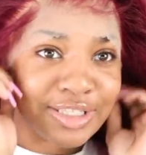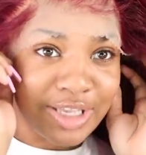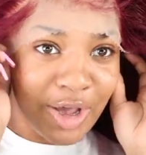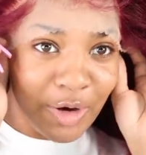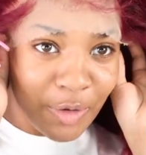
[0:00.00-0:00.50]

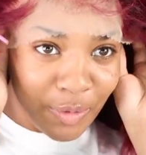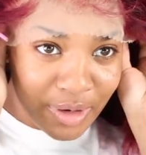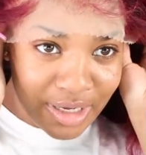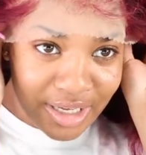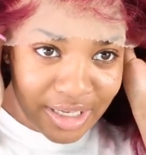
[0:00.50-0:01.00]

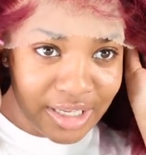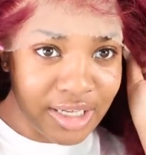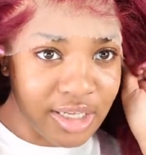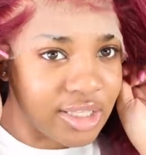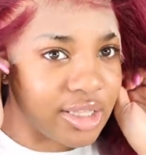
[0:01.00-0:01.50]
So
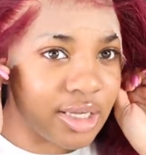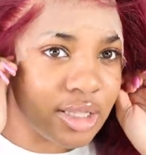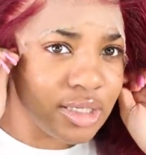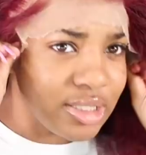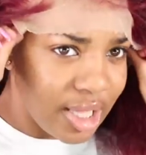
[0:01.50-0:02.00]
there
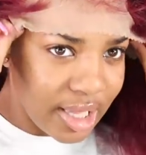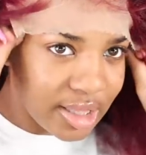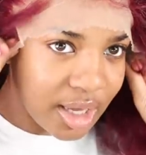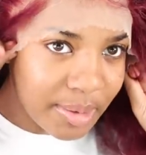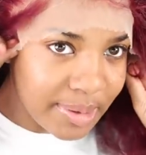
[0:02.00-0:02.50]
looks like
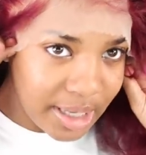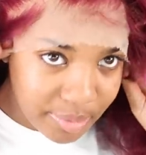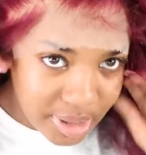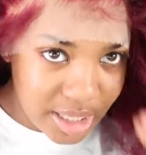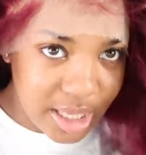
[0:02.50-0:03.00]
there
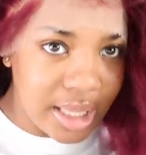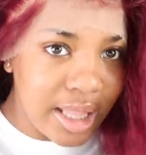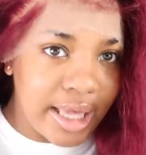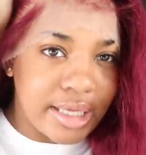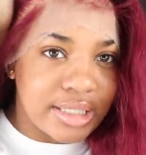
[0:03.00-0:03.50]
might be
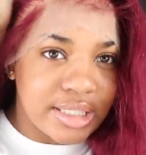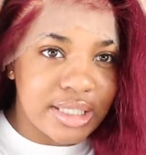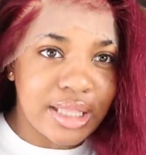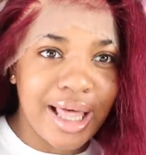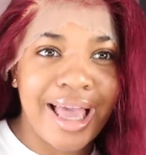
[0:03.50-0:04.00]
like a
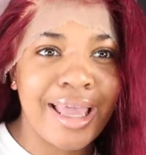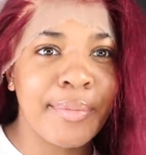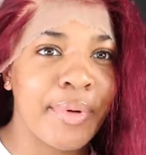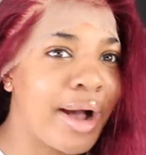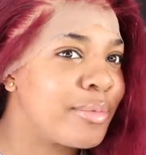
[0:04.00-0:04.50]

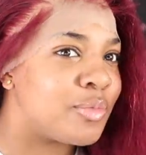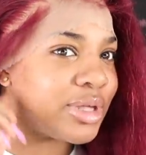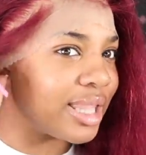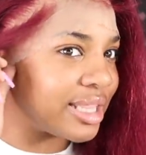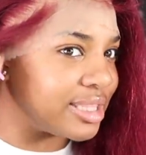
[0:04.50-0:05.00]
slight problem
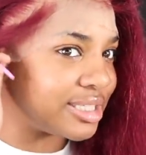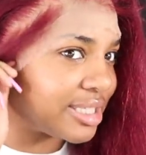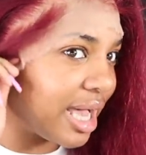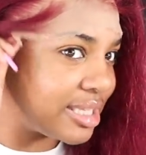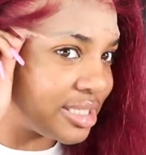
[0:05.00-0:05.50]
with like the
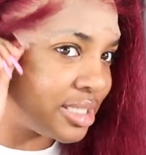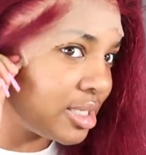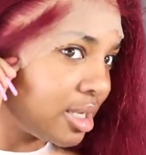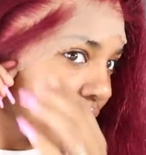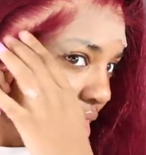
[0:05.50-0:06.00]

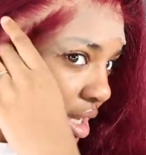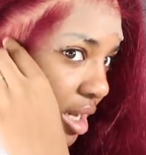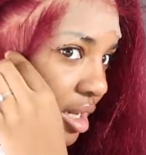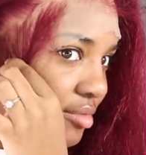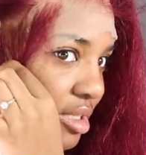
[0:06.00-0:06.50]
sizing
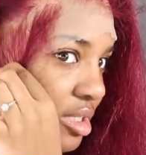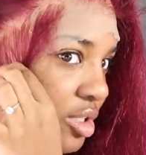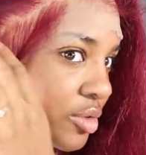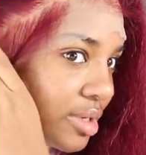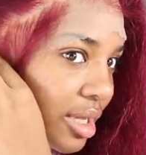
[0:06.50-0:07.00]
of this
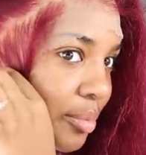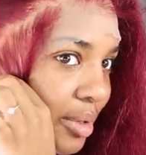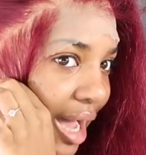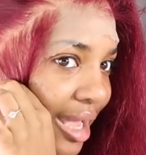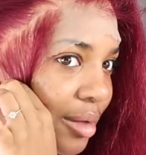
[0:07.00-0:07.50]
unit,
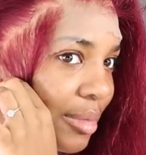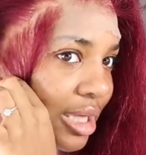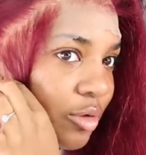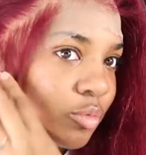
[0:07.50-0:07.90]
but I can make it